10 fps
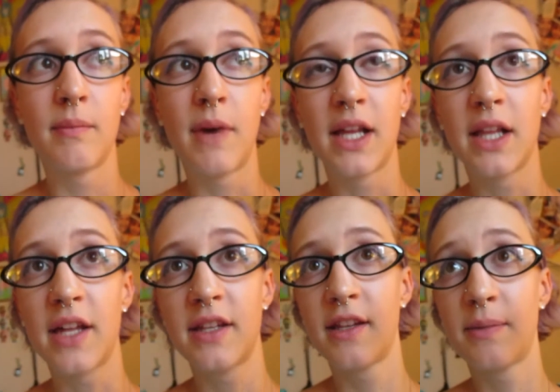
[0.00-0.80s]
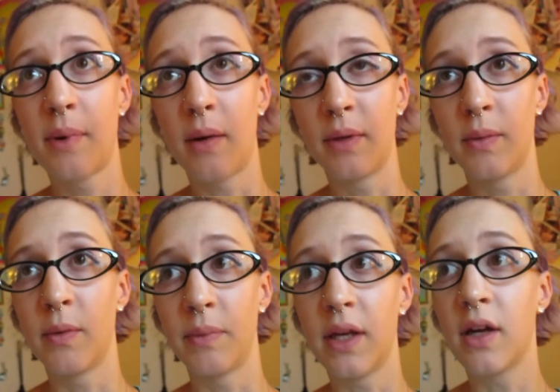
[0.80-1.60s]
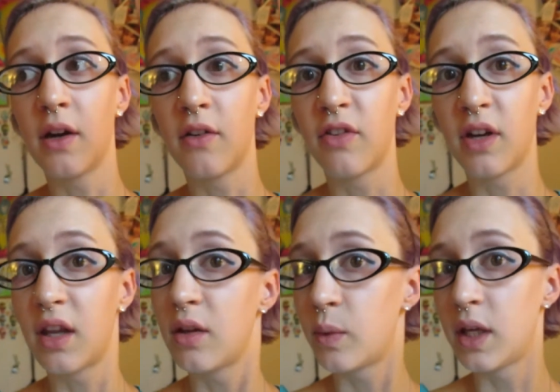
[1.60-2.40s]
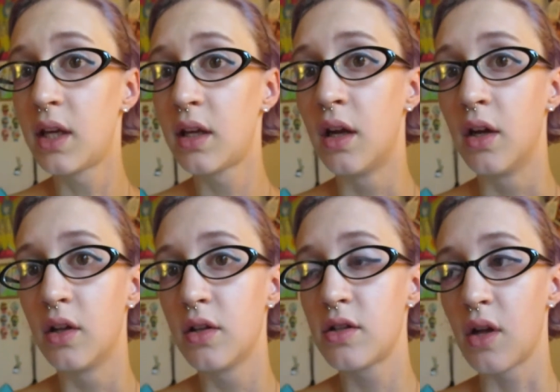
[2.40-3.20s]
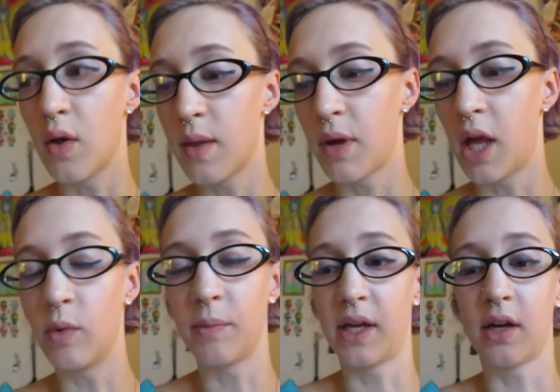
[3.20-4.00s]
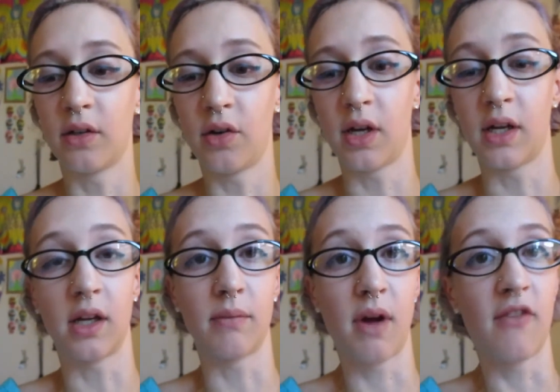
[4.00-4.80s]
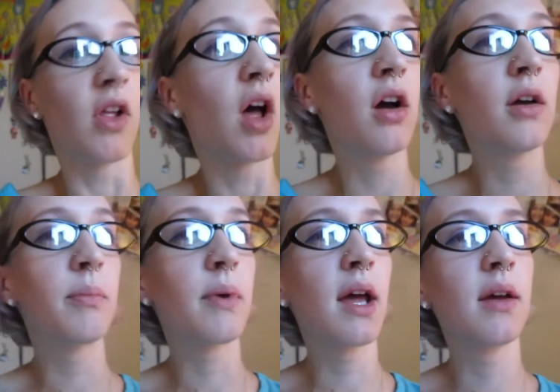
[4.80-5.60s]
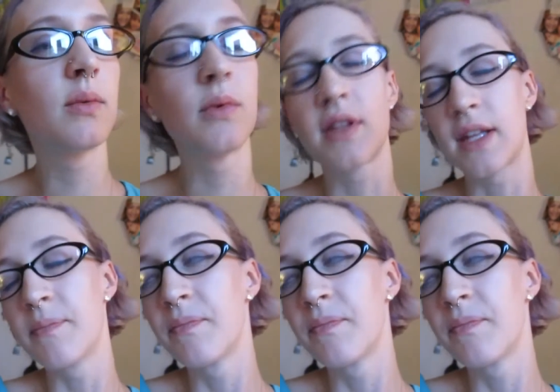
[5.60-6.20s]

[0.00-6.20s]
my glasses probably won't be here for another week, so they probably won't be here during my vlog, but we'll see.